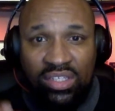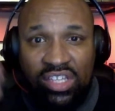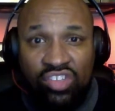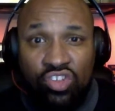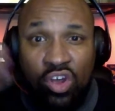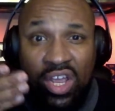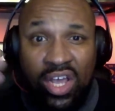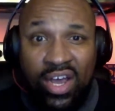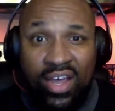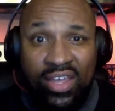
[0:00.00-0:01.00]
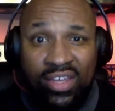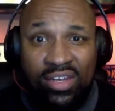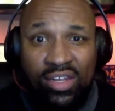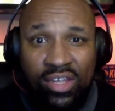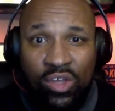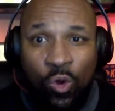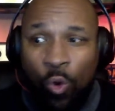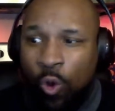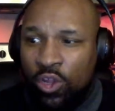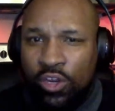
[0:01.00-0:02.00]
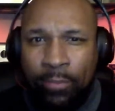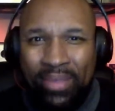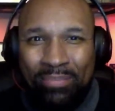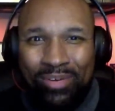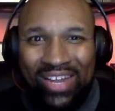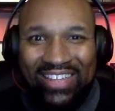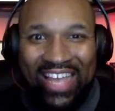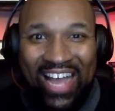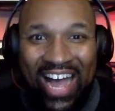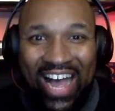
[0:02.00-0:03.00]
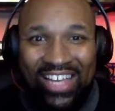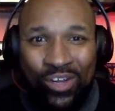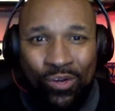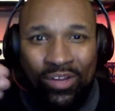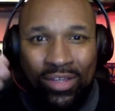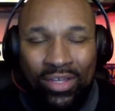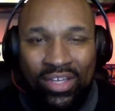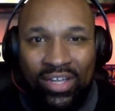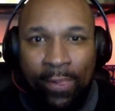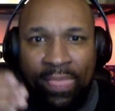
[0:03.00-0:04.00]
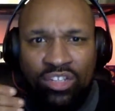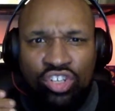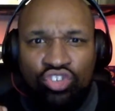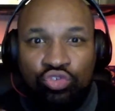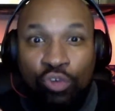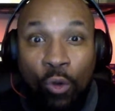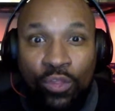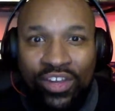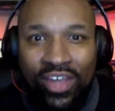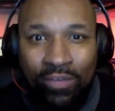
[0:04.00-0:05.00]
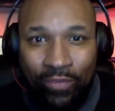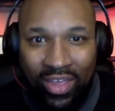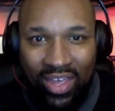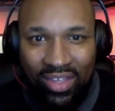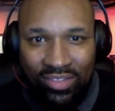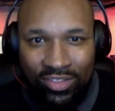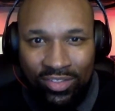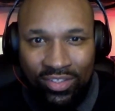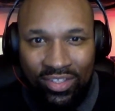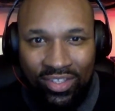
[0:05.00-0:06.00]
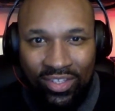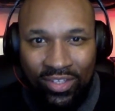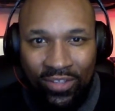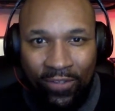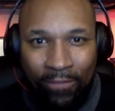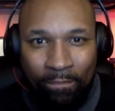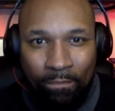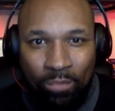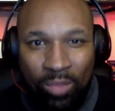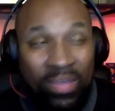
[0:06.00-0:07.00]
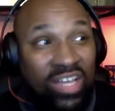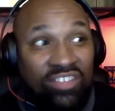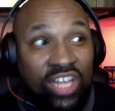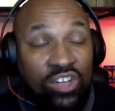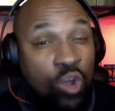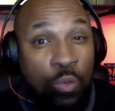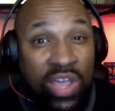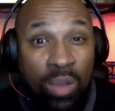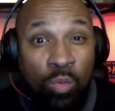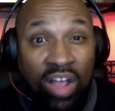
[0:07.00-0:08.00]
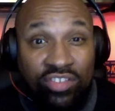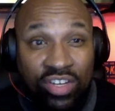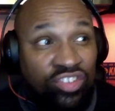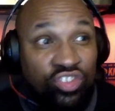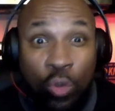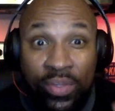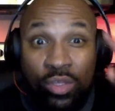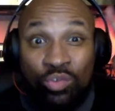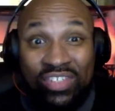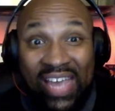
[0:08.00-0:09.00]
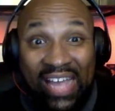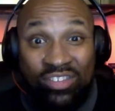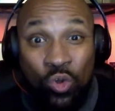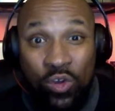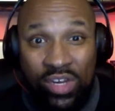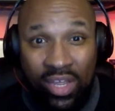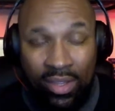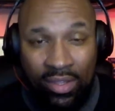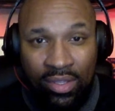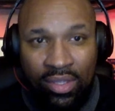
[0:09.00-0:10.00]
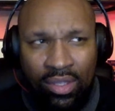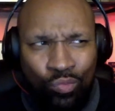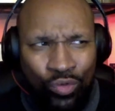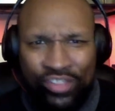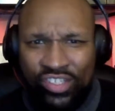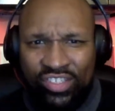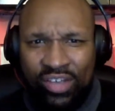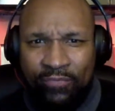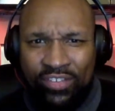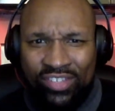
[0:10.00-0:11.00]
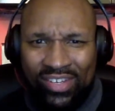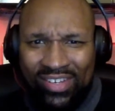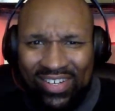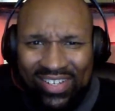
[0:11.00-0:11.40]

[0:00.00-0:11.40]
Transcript: They started cutting all of the people that they hired to troll the Knicks fans. Because they know we ain't watching their show with those cats on there. Richard Jefferson,